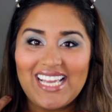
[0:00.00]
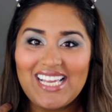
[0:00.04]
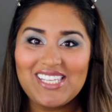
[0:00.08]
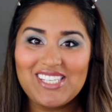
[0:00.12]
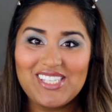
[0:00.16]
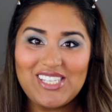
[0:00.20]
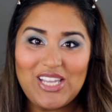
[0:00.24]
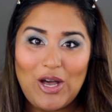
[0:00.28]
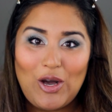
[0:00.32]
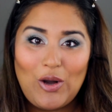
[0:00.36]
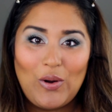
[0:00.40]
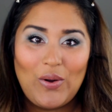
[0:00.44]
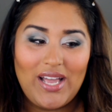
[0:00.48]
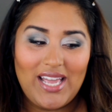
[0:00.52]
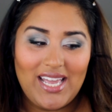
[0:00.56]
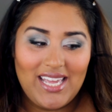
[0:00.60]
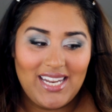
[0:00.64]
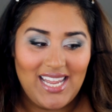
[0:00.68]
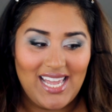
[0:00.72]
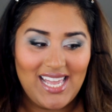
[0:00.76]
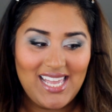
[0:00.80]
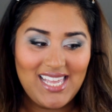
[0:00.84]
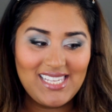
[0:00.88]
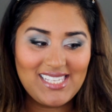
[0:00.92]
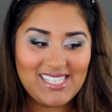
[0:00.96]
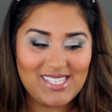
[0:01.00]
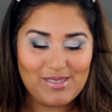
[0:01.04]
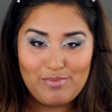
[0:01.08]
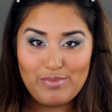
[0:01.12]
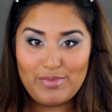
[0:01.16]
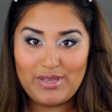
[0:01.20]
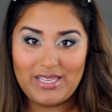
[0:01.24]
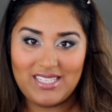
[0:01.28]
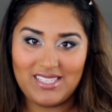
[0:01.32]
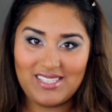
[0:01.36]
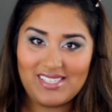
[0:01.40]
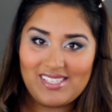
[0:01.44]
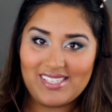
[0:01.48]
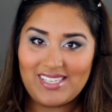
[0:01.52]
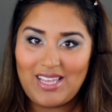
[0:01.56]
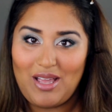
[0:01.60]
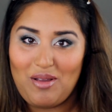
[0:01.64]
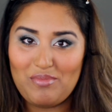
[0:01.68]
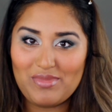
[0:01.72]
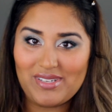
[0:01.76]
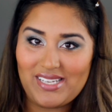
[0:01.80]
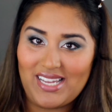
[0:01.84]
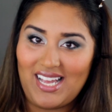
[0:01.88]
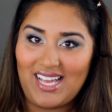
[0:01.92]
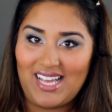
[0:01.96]
So it has been
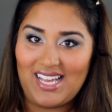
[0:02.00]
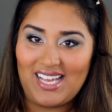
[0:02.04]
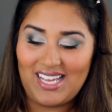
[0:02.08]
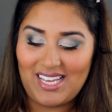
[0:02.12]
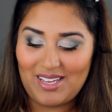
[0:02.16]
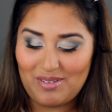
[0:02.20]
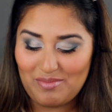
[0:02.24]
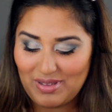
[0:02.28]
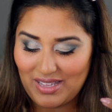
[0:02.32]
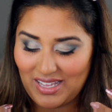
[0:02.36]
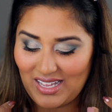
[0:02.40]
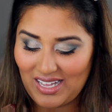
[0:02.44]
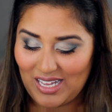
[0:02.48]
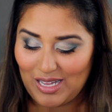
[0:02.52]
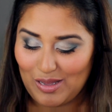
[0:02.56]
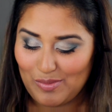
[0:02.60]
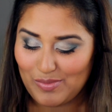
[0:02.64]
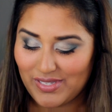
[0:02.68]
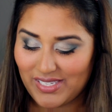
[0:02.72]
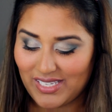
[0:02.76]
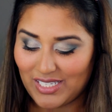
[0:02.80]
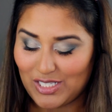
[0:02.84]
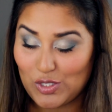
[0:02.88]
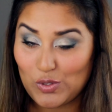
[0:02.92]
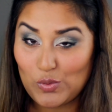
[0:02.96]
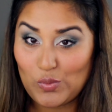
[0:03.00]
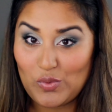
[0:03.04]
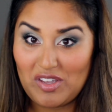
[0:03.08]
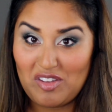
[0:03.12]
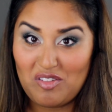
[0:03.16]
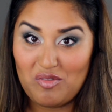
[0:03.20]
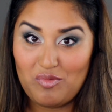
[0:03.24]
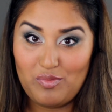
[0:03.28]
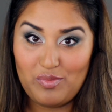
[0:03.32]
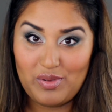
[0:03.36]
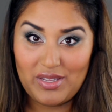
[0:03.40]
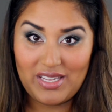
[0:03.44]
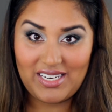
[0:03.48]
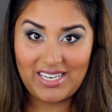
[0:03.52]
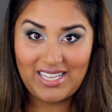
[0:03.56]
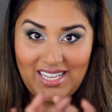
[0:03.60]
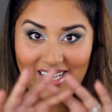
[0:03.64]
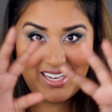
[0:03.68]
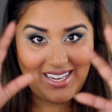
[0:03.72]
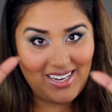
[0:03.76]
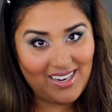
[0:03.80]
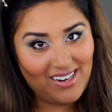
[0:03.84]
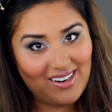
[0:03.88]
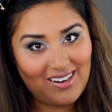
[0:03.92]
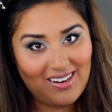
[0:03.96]
some time since we've been
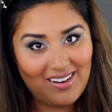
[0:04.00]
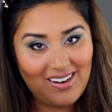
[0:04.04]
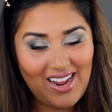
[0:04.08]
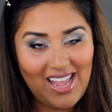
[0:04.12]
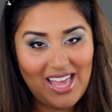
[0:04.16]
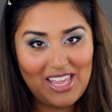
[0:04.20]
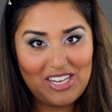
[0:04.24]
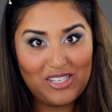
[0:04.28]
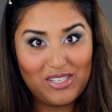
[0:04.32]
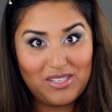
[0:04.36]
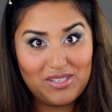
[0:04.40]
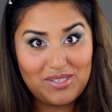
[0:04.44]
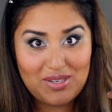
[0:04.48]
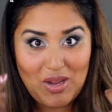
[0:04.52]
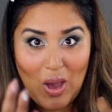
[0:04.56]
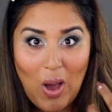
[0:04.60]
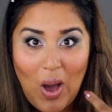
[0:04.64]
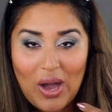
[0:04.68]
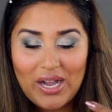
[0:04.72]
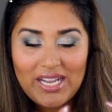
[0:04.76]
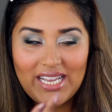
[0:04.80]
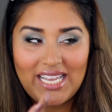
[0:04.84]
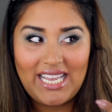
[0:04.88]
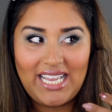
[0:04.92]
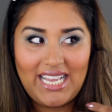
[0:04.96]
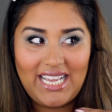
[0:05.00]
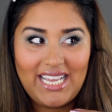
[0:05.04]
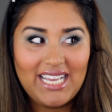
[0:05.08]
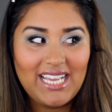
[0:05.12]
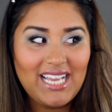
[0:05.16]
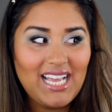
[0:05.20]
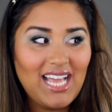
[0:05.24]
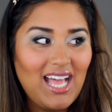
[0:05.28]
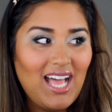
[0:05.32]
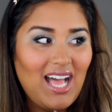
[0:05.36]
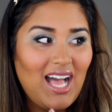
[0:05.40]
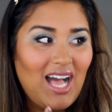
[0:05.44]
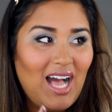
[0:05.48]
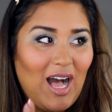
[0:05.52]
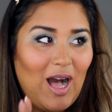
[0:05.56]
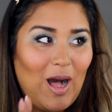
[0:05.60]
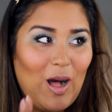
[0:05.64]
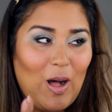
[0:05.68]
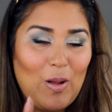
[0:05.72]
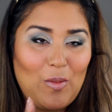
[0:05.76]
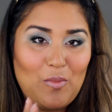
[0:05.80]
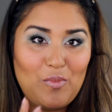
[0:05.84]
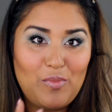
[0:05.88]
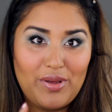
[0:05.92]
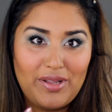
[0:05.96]
here and talking,
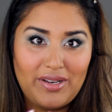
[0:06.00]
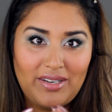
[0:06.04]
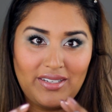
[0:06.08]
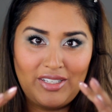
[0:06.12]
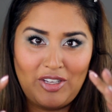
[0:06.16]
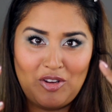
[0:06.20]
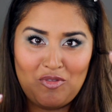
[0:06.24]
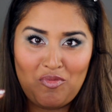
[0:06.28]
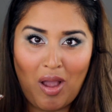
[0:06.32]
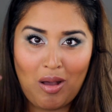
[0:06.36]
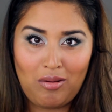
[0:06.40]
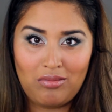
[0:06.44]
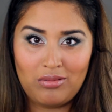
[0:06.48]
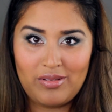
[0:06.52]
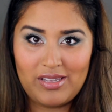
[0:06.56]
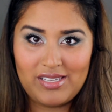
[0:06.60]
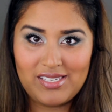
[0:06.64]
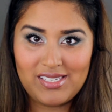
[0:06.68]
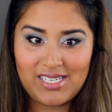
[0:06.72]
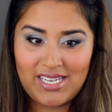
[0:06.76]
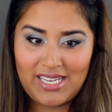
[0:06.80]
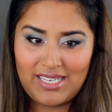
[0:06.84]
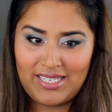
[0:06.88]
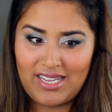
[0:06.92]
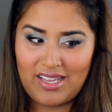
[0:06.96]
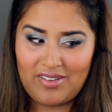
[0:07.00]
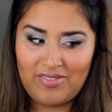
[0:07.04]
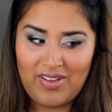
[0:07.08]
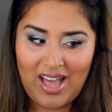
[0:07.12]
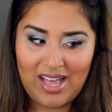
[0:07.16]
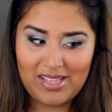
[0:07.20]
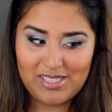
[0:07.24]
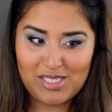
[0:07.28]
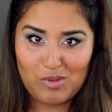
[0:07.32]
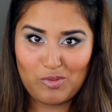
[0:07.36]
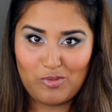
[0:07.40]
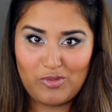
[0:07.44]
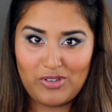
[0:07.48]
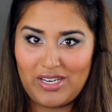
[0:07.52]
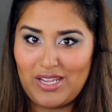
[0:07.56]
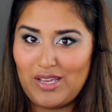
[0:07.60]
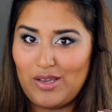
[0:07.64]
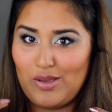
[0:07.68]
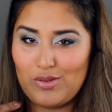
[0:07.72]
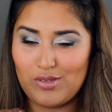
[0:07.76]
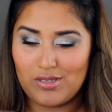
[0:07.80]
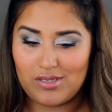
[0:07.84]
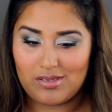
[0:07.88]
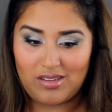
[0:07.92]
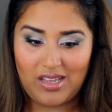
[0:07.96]
but you've probably seen I've had some
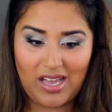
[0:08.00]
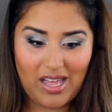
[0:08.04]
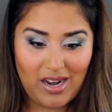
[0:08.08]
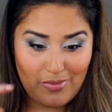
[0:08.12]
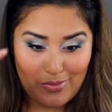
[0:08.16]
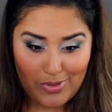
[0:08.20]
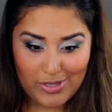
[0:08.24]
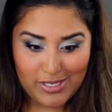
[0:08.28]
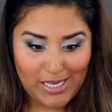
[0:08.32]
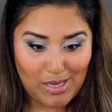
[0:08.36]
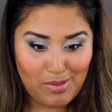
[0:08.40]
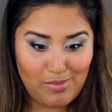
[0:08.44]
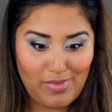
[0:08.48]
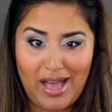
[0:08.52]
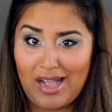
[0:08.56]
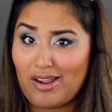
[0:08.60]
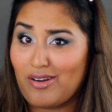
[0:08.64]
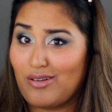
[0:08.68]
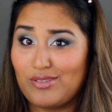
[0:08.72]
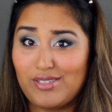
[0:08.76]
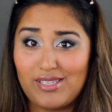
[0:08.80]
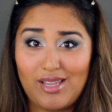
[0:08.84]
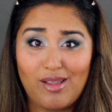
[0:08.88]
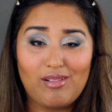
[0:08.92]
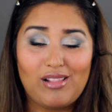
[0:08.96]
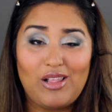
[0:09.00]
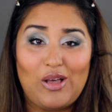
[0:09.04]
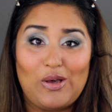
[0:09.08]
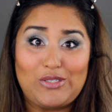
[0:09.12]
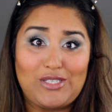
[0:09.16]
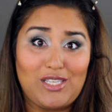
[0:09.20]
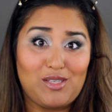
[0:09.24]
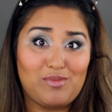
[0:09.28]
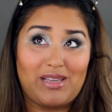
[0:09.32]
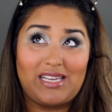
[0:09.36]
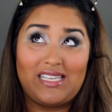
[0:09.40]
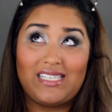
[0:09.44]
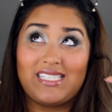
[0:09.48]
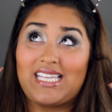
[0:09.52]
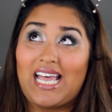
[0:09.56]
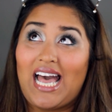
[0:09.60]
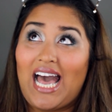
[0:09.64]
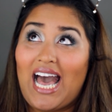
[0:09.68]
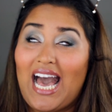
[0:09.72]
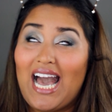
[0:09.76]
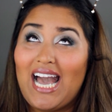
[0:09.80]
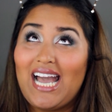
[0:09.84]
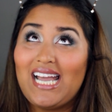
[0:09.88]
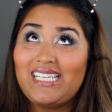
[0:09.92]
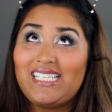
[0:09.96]
videos kind of same background, same clothes, because
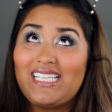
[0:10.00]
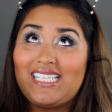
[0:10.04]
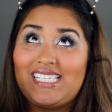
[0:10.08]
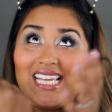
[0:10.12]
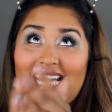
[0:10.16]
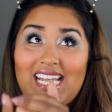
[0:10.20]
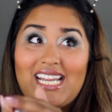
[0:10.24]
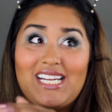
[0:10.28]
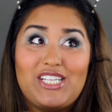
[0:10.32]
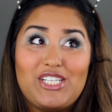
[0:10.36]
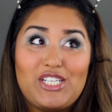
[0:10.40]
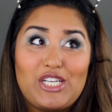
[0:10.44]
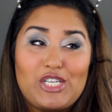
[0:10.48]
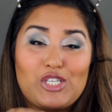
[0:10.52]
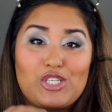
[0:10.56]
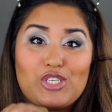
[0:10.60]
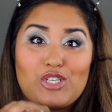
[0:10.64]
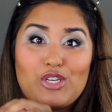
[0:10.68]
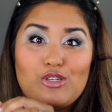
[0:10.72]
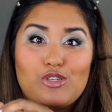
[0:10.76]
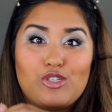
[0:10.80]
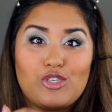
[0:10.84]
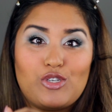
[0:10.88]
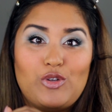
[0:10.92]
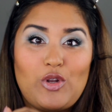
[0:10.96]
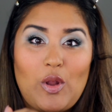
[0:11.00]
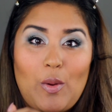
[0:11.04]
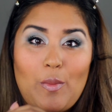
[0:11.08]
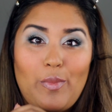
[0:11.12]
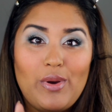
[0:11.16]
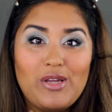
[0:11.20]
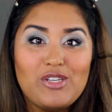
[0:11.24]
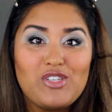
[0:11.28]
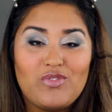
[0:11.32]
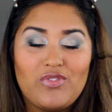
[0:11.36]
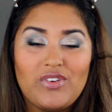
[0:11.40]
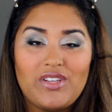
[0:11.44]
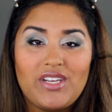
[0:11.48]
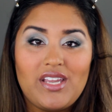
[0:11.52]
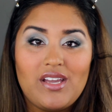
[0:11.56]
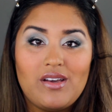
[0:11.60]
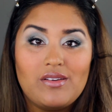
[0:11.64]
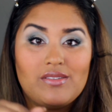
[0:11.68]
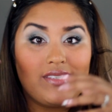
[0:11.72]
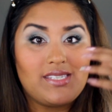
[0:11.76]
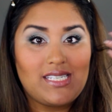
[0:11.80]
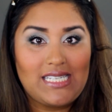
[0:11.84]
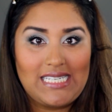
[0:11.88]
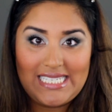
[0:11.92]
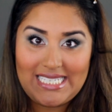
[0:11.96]
I decided to just shoot a bunch of
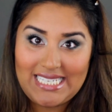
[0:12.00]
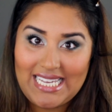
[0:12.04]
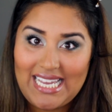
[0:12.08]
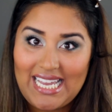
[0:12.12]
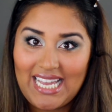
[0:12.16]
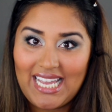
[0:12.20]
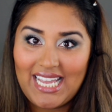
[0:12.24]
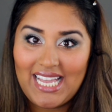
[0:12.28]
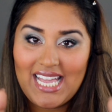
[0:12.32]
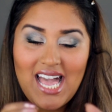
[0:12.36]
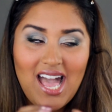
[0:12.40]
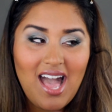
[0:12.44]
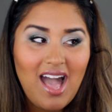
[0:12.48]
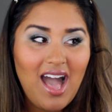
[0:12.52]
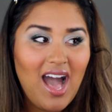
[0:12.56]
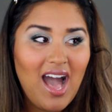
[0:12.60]
videos today